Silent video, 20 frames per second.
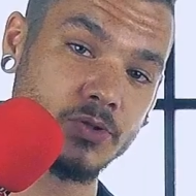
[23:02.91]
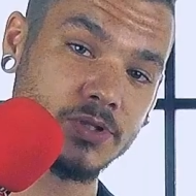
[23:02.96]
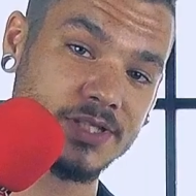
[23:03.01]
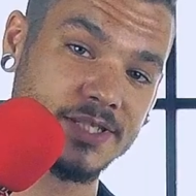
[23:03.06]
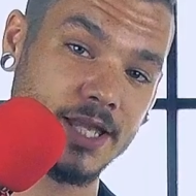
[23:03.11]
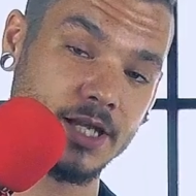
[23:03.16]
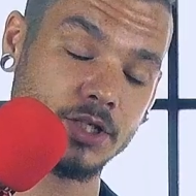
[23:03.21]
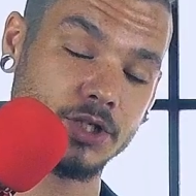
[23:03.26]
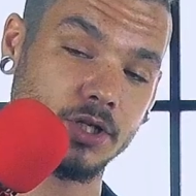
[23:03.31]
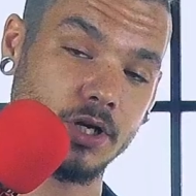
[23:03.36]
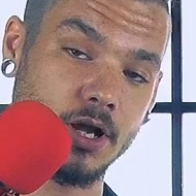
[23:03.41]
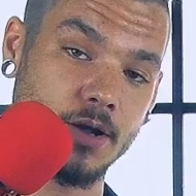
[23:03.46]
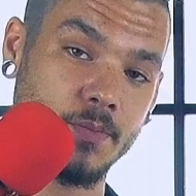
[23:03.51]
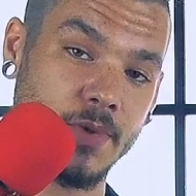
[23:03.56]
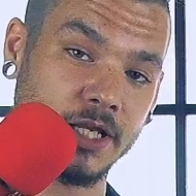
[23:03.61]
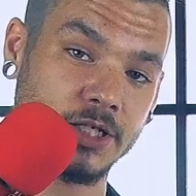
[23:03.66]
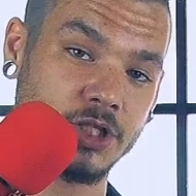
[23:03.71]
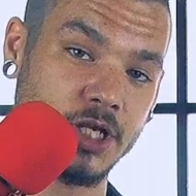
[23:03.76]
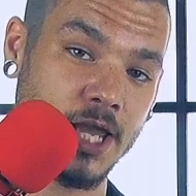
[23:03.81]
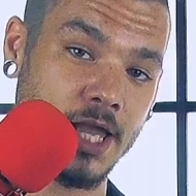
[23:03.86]
section on
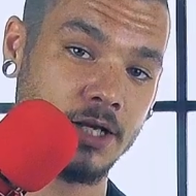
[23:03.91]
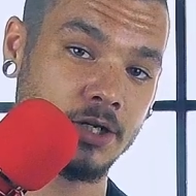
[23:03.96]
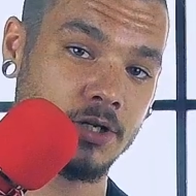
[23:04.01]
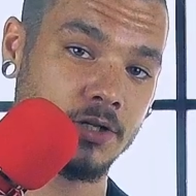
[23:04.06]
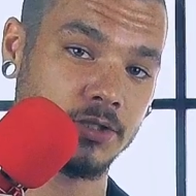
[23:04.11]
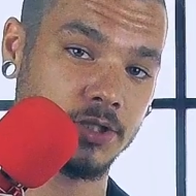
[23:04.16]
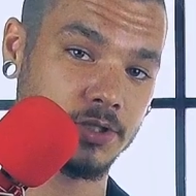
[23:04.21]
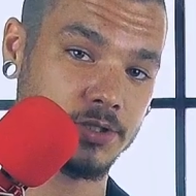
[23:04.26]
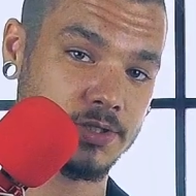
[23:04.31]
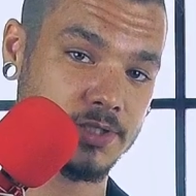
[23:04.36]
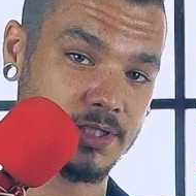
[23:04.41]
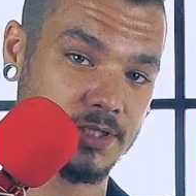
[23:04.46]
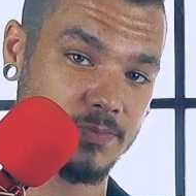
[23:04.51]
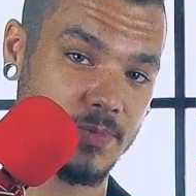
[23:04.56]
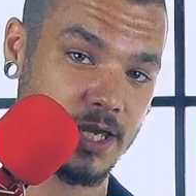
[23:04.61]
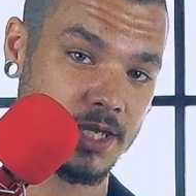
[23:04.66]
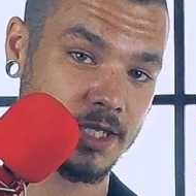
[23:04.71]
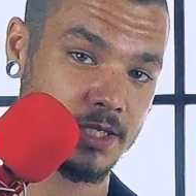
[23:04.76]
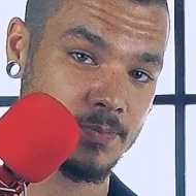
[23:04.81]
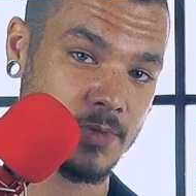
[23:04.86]
my channel. You'll see
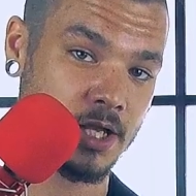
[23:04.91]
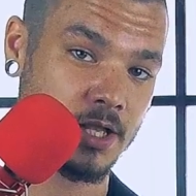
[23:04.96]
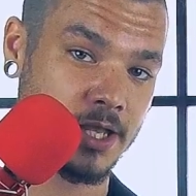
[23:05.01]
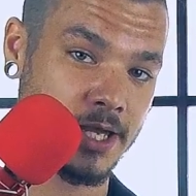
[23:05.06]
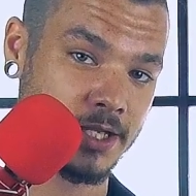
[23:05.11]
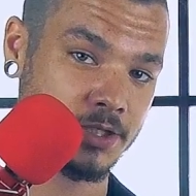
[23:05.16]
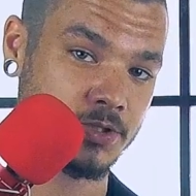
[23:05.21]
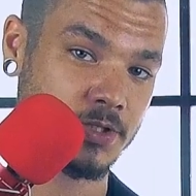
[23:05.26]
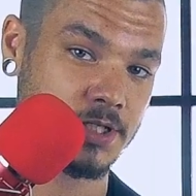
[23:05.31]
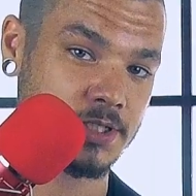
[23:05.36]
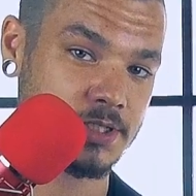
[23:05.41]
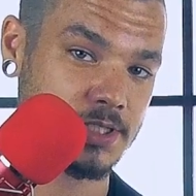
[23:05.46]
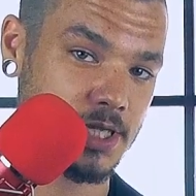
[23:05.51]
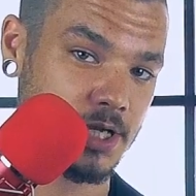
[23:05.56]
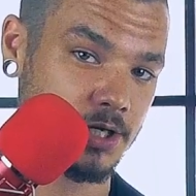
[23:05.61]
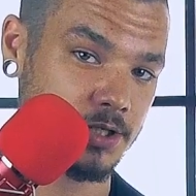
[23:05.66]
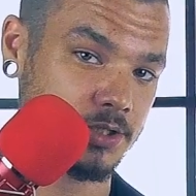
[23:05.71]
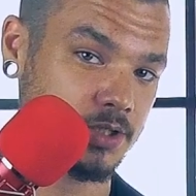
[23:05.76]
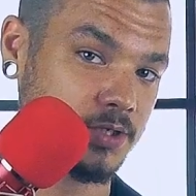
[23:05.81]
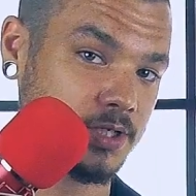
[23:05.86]
my email address
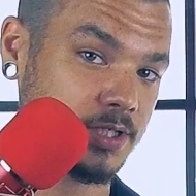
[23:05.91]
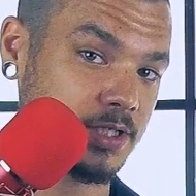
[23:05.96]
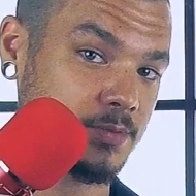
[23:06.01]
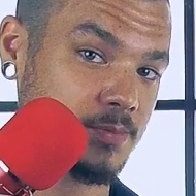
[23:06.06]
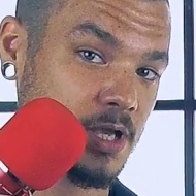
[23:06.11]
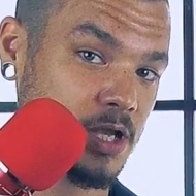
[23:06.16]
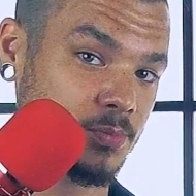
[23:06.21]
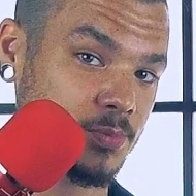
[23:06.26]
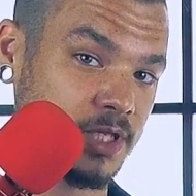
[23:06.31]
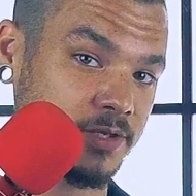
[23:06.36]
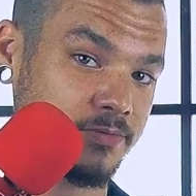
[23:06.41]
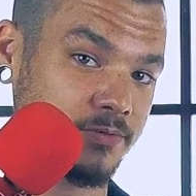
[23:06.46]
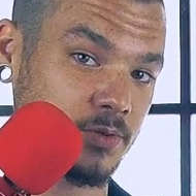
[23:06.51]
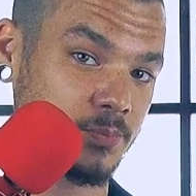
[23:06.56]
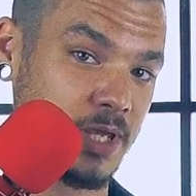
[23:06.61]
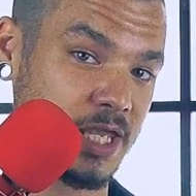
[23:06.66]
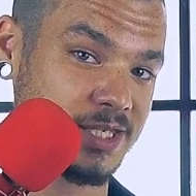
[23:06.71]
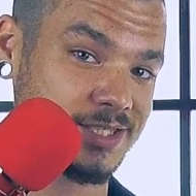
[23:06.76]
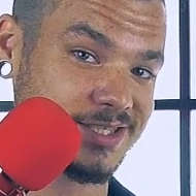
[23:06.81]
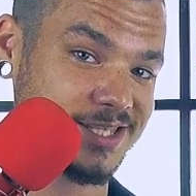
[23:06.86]
there, and you can email me for
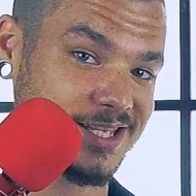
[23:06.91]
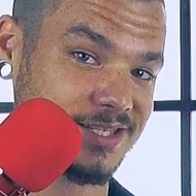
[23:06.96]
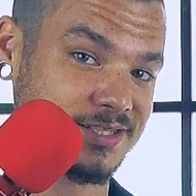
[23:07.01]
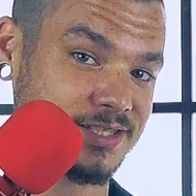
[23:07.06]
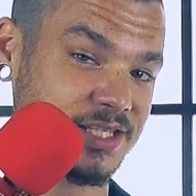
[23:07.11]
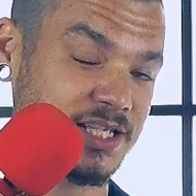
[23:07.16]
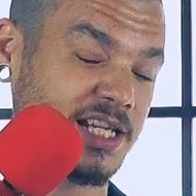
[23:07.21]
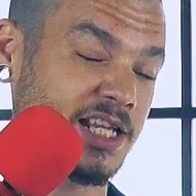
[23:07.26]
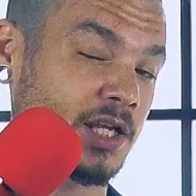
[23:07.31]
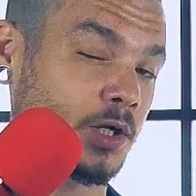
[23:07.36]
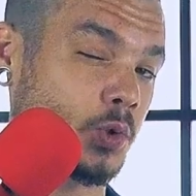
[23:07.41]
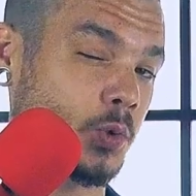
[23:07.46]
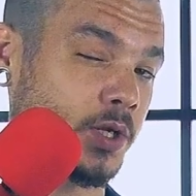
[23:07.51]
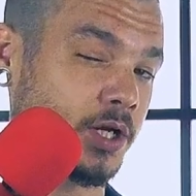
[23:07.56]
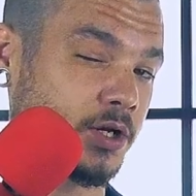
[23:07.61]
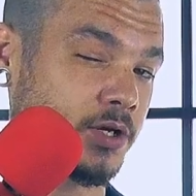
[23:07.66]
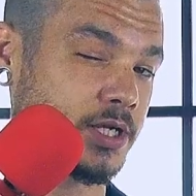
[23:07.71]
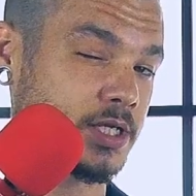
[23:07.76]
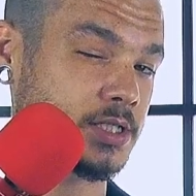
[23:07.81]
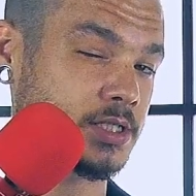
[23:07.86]
bass lesson
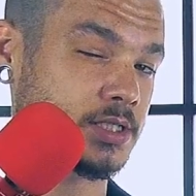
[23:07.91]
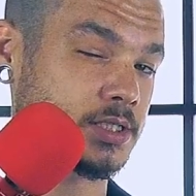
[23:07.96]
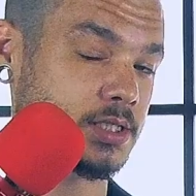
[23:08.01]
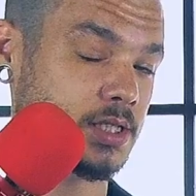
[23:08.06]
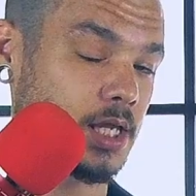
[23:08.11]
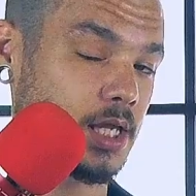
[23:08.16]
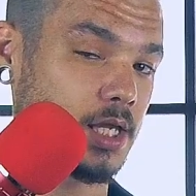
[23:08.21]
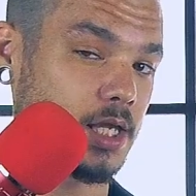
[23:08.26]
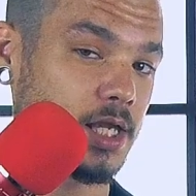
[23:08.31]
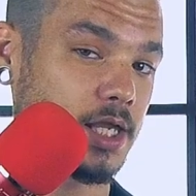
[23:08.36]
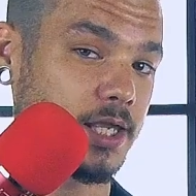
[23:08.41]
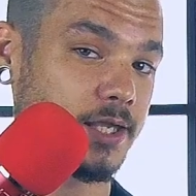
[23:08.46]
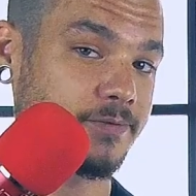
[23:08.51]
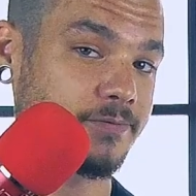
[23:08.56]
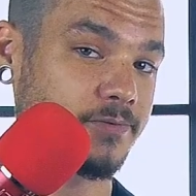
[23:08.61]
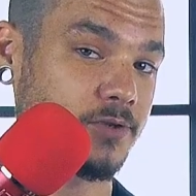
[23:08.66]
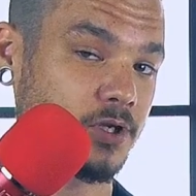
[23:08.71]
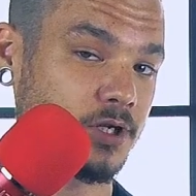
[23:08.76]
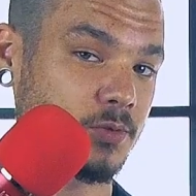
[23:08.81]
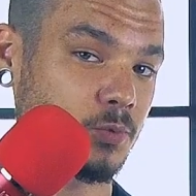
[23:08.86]
inquiries.
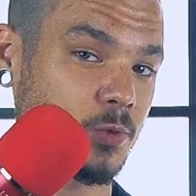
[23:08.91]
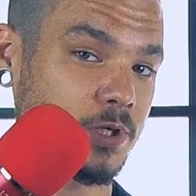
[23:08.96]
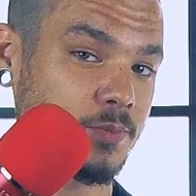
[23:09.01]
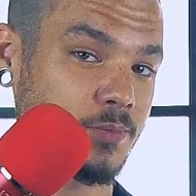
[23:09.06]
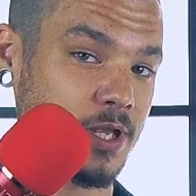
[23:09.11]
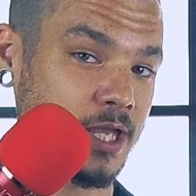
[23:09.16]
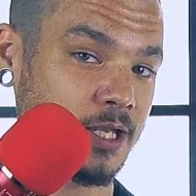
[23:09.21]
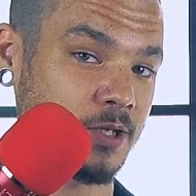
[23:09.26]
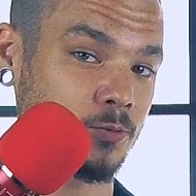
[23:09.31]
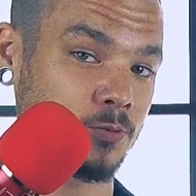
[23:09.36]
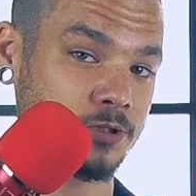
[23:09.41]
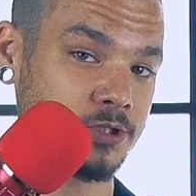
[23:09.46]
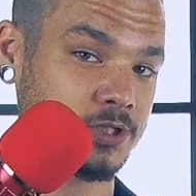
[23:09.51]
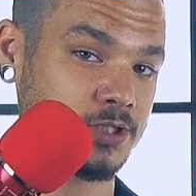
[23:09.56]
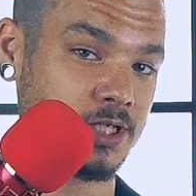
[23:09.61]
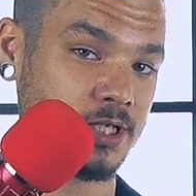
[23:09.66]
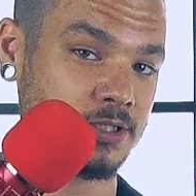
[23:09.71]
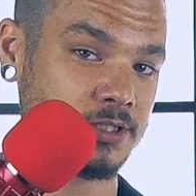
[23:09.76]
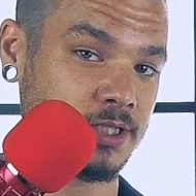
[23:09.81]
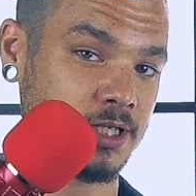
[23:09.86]
If you're in Winnipeg, we'll
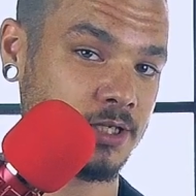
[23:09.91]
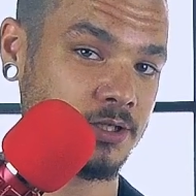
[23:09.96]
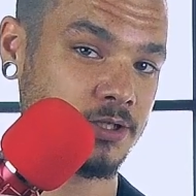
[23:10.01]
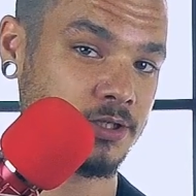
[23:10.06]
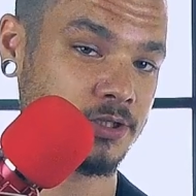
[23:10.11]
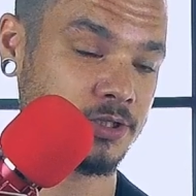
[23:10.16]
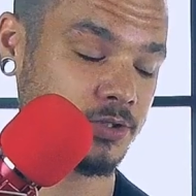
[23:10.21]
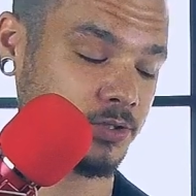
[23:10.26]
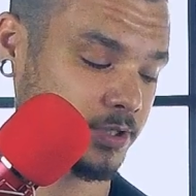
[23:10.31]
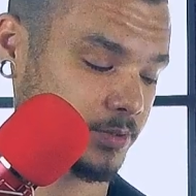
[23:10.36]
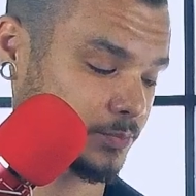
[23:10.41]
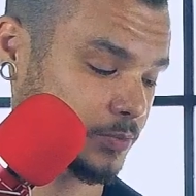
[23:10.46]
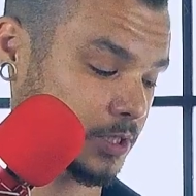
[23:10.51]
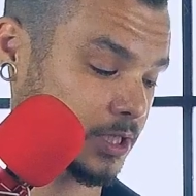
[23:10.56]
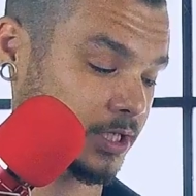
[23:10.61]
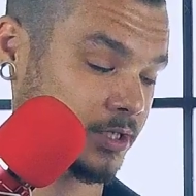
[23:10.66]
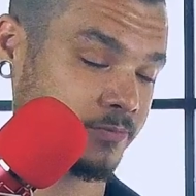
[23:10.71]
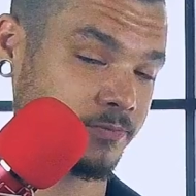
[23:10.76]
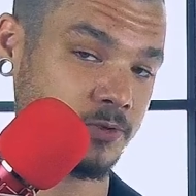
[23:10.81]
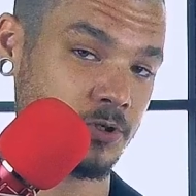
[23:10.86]
just get together and do it.
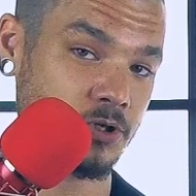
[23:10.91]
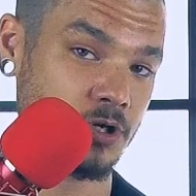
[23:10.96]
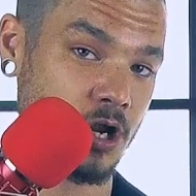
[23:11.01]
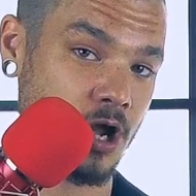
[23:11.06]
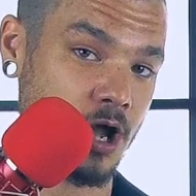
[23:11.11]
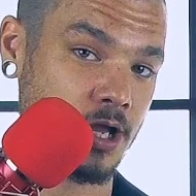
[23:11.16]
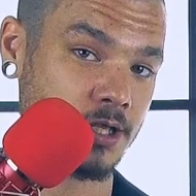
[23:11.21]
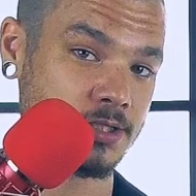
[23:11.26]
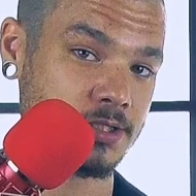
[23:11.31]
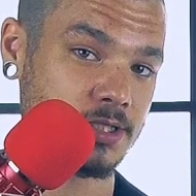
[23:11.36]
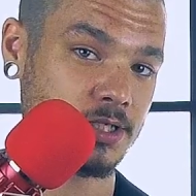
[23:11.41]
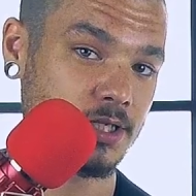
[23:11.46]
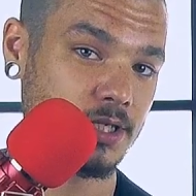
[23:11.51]
But if you're not